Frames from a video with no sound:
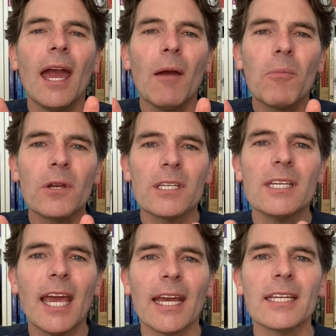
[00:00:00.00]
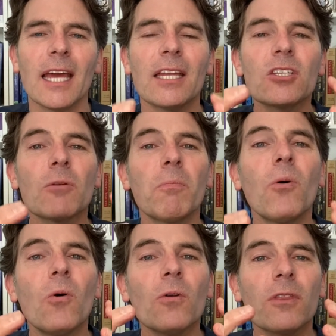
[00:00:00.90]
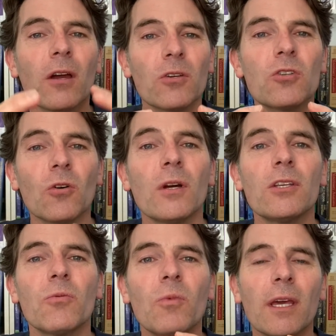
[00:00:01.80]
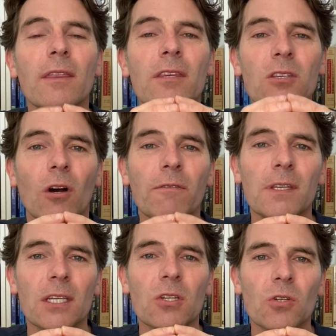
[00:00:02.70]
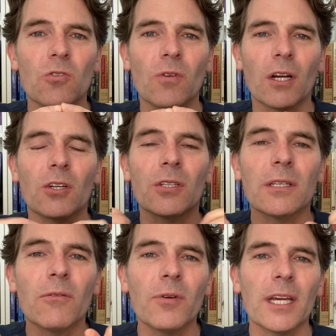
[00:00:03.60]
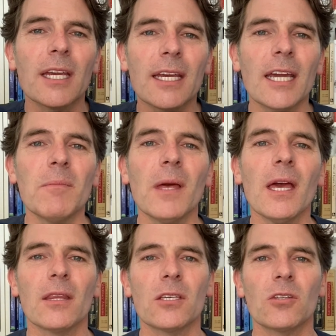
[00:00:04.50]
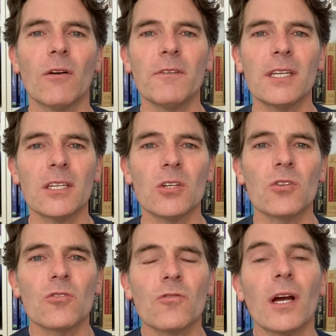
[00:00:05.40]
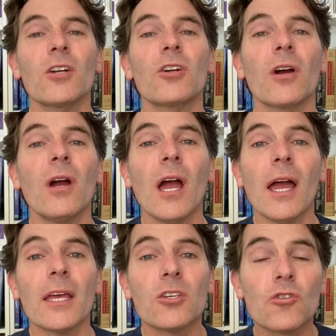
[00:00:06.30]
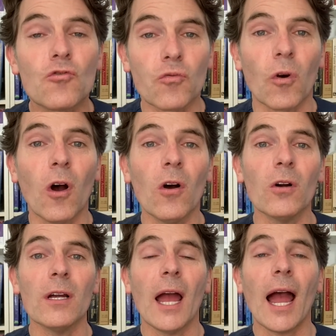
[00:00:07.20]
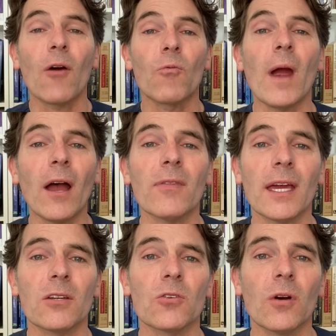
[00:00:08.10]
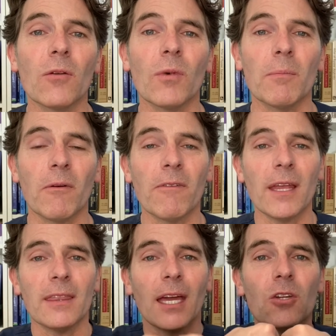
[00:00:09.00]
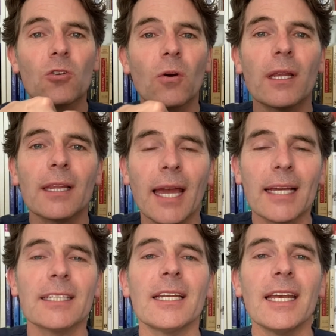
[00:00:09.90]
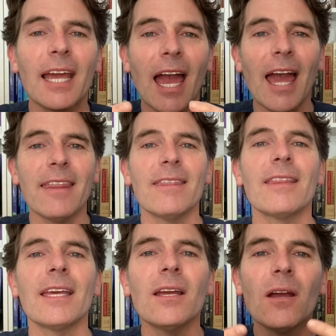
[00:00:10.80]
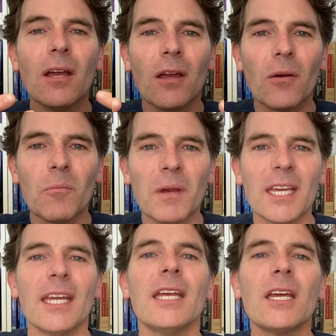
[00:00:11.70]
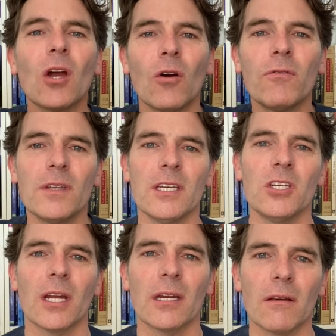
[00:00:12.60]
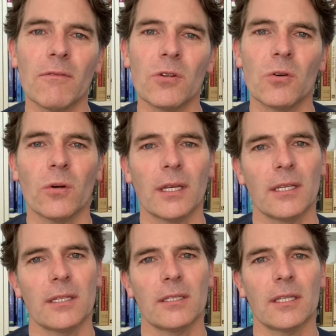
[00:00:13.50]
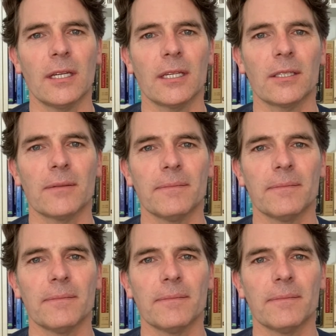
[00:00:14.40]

protect and support those joints with soft tissue structures. And if we can keep the soft tissue structure strong around that joint, we prevent that joint laxity and the beginning of degenerative joint disease.